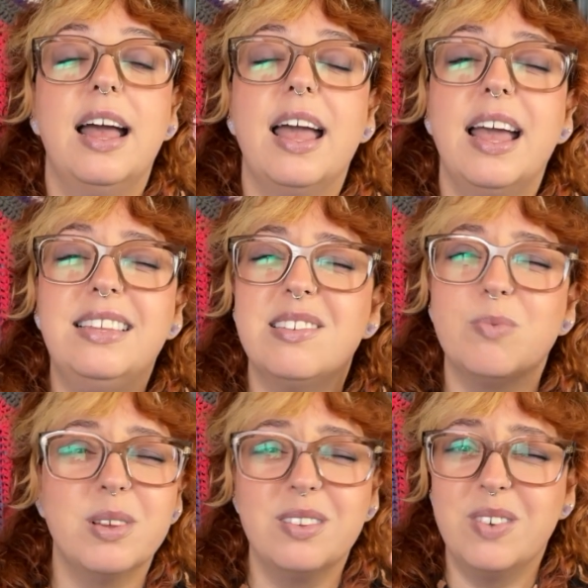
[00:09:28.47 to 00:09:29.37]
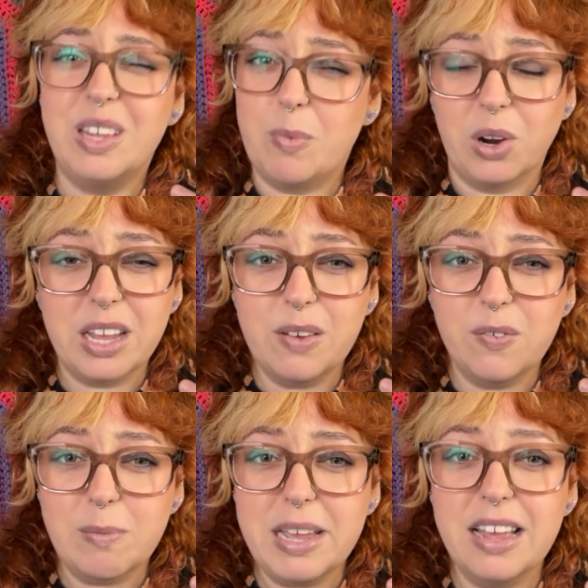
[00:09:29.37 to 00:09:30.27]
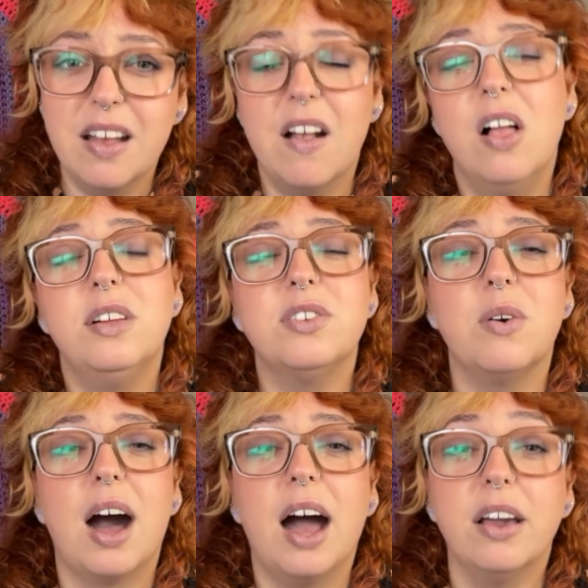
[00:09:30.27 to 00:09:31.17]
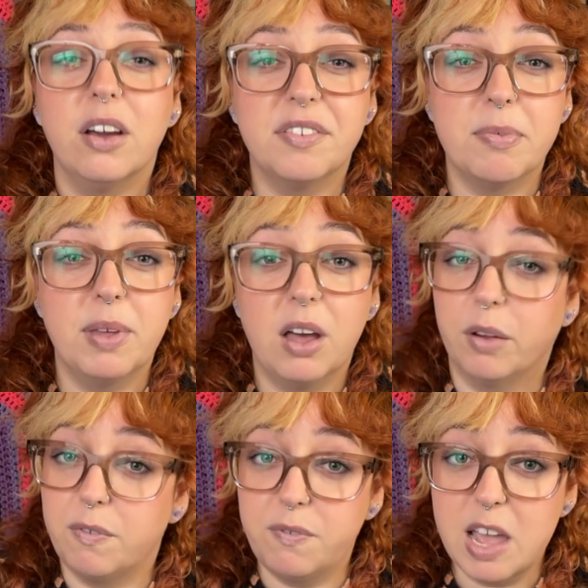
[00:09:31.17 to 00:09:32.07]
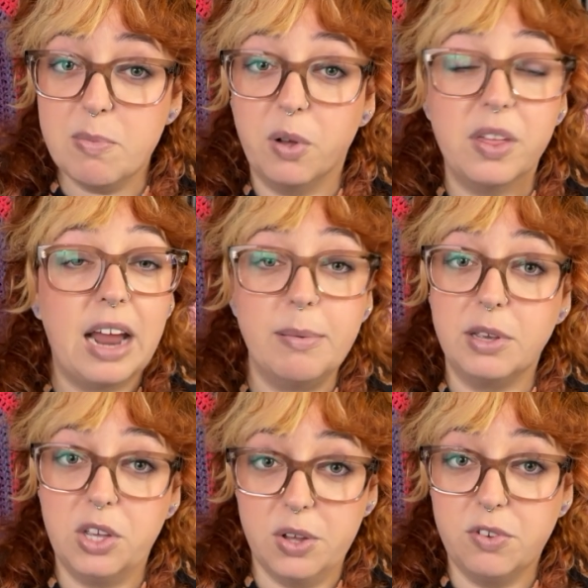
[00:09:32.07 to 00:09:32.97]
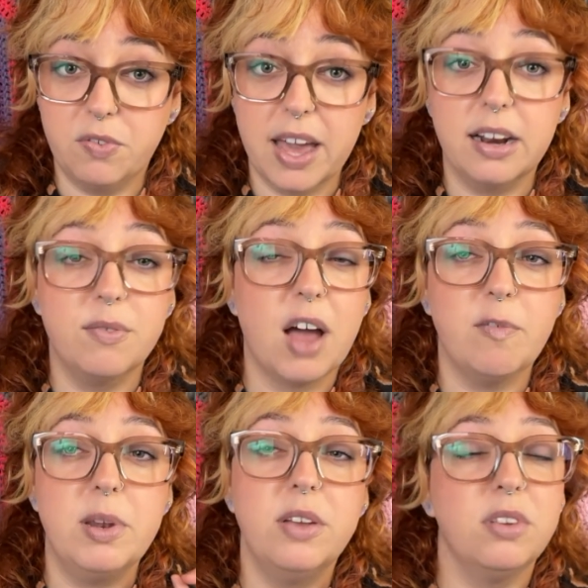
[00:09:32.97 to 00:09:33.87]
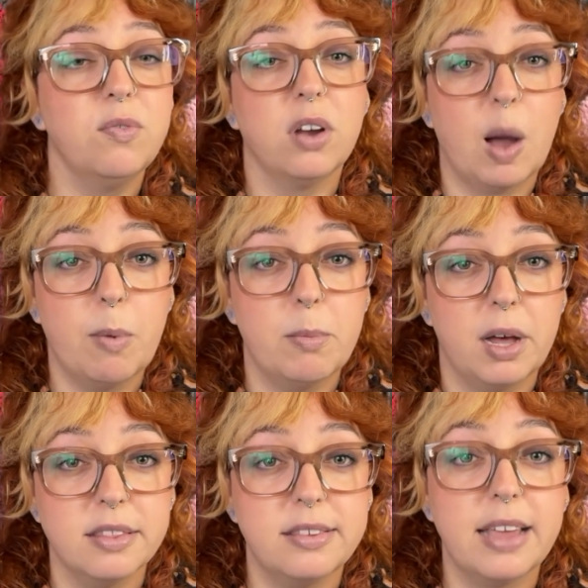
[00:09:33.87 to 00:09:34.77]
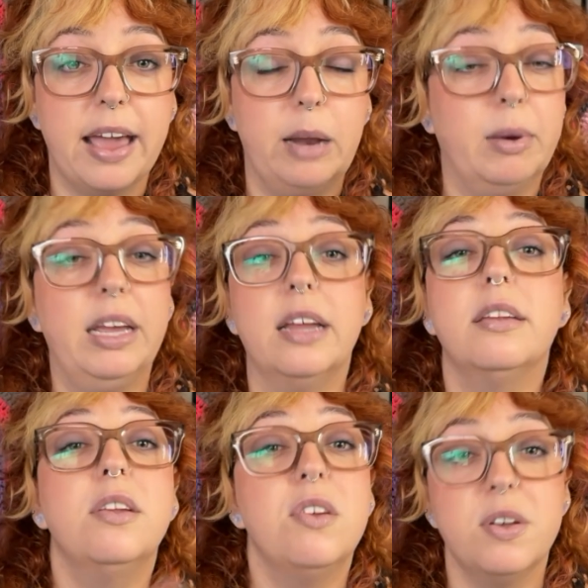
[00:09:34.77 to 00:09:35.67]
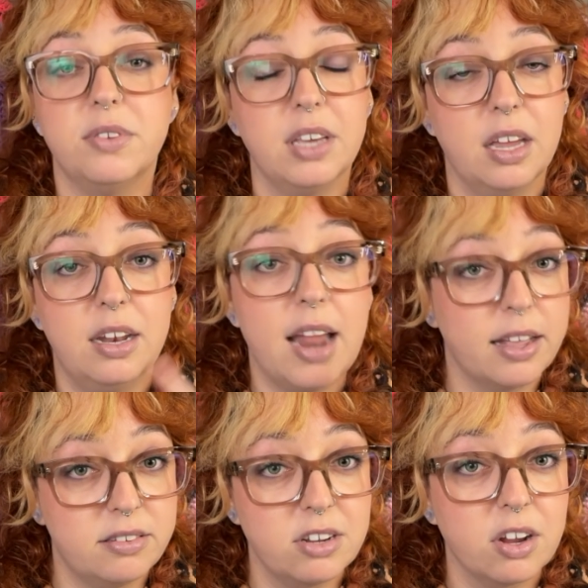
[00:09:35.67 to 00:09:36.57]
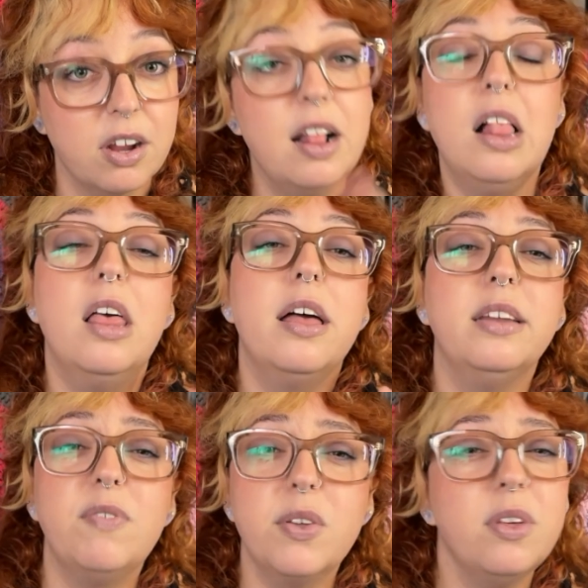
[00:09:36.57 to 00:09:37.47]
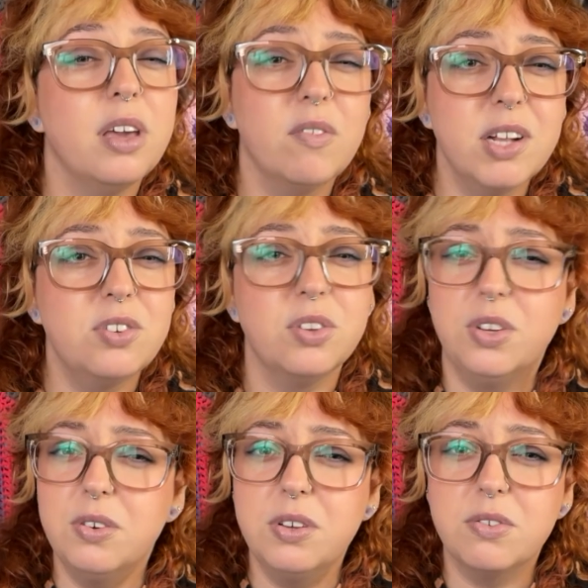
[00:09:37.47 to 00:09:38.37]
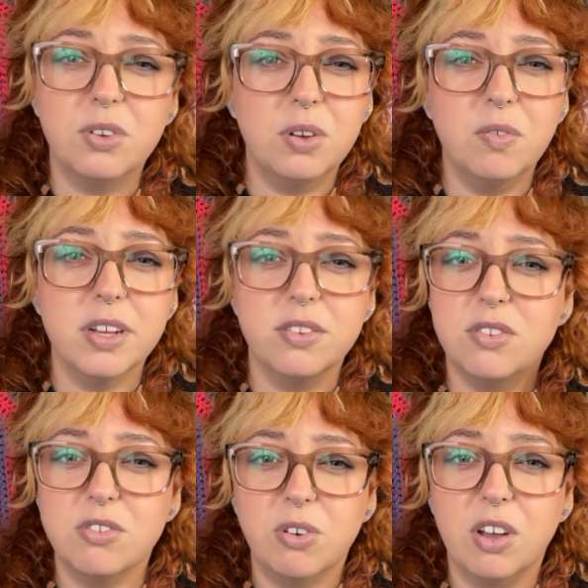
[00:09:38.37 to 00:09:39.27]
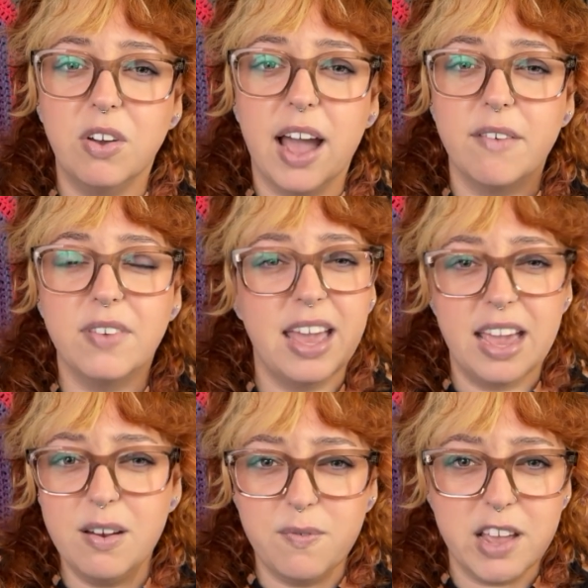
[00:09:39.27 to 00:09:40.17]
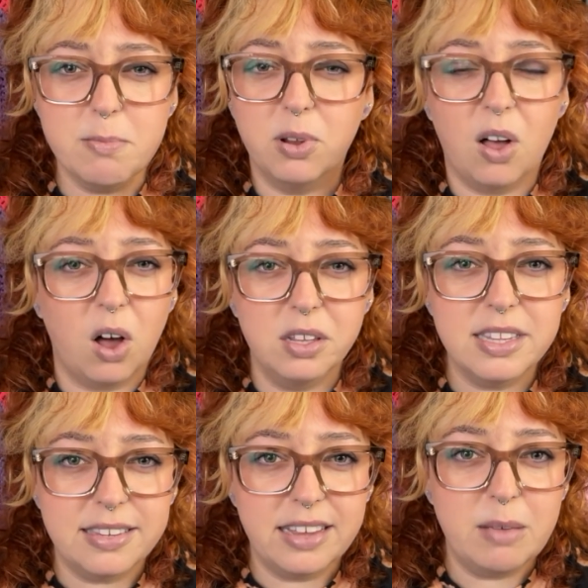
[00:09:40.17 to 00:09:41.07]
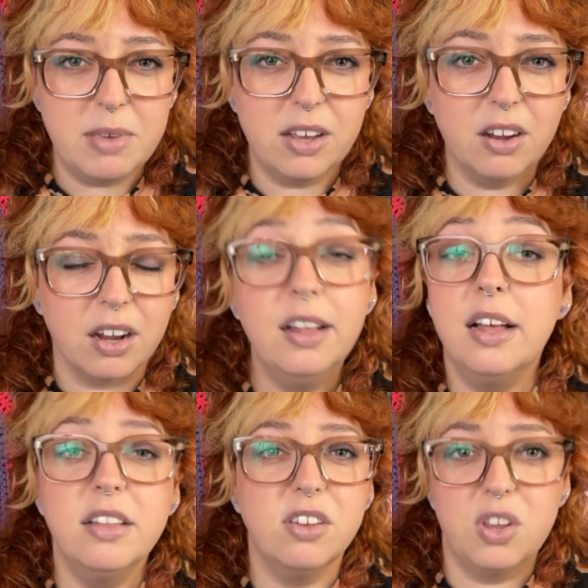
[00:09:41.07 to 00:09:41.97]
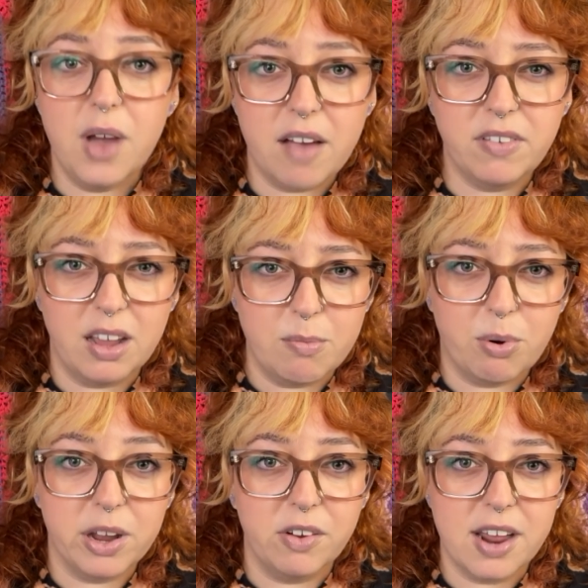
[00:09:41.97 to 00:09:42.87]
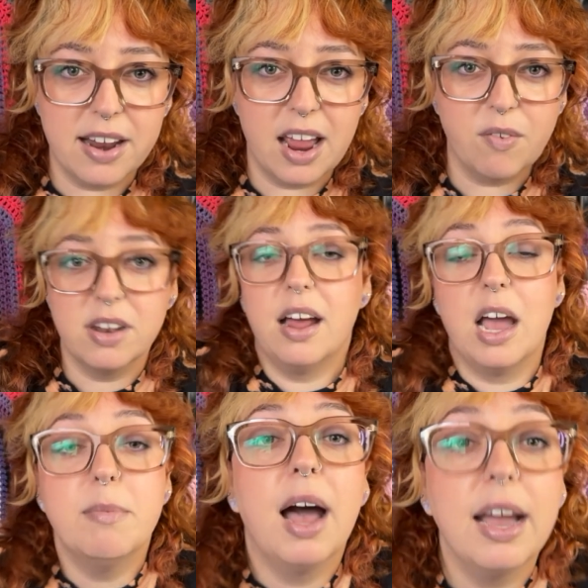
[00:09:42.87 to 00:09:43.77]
It just wasn't really working for me. So I heard of something called Fable that I'm a huge fan of. I've been using for a couple months, and I'm going to continue using it next year. And if you're thinking, Rachel, you used Goodreads, Storygraph, and Fable all in the same year. Did you have to import your data every time?